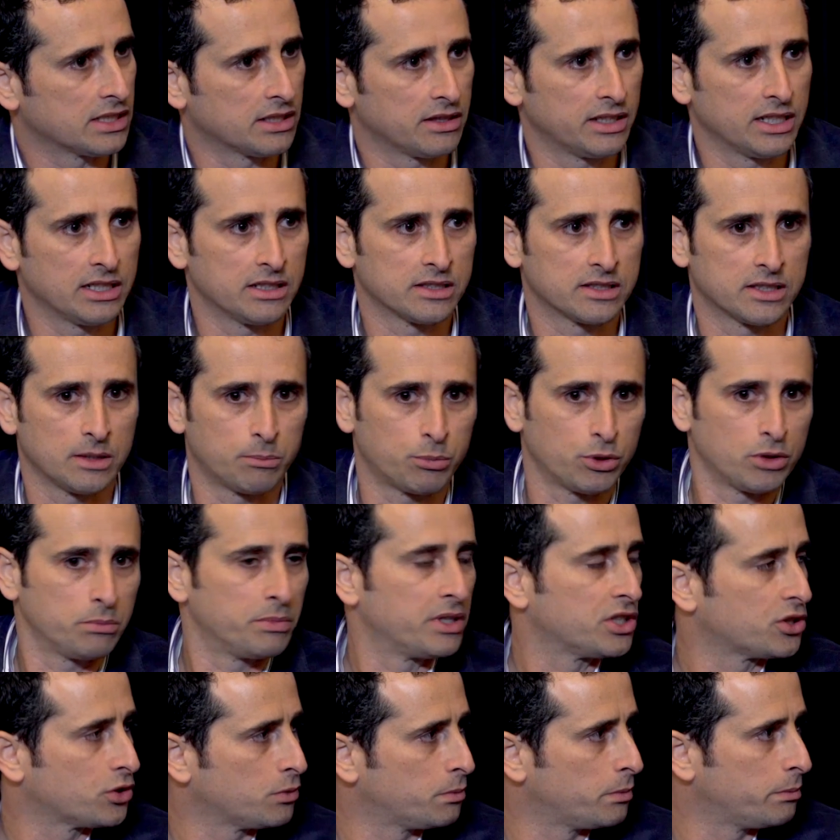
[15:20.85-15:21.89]
and then a separate
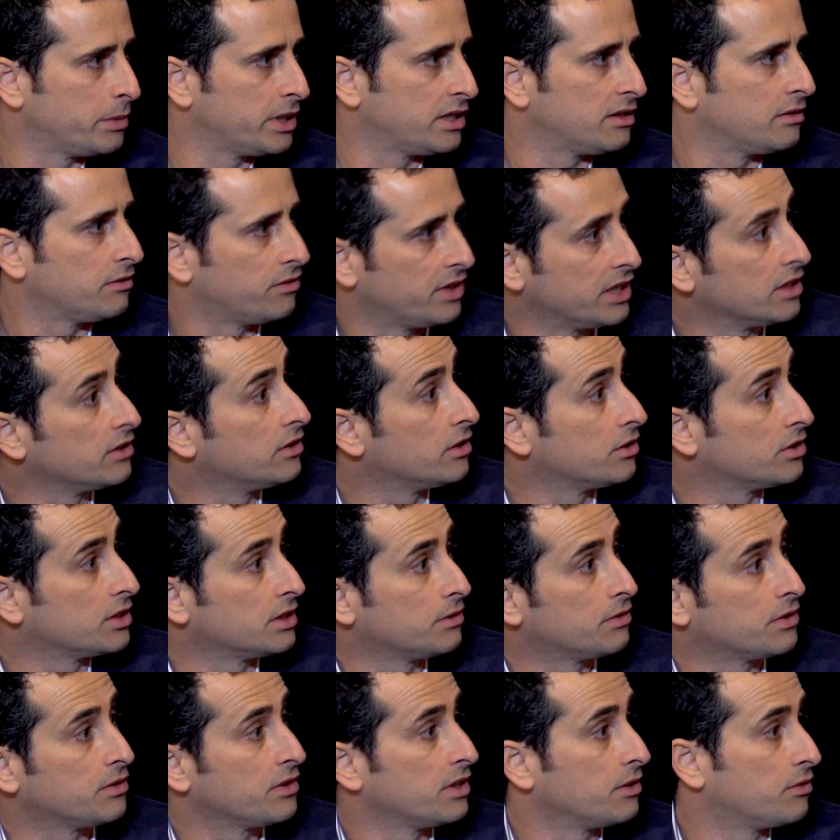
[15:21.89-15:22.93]
measurement vendors,
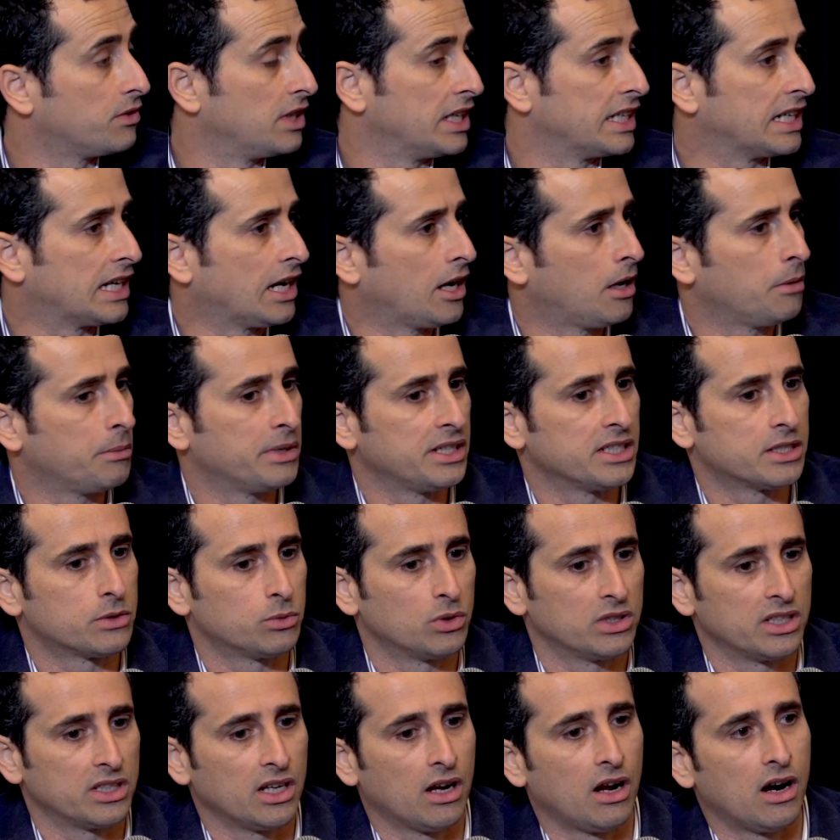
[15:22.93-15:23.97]
even if they come. And it's
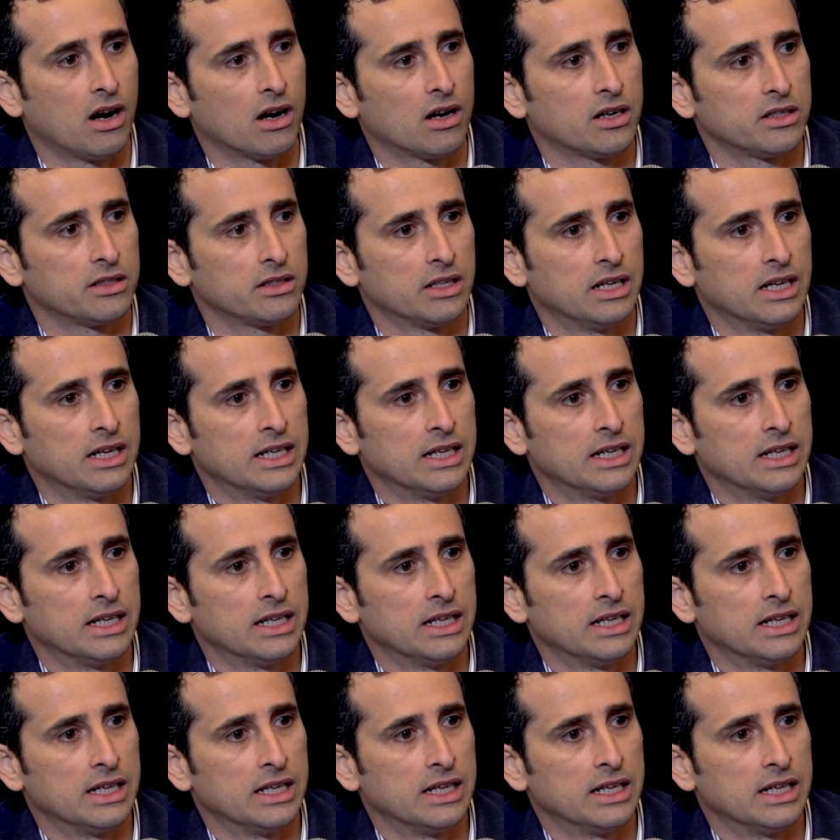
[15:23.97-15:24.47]
really hard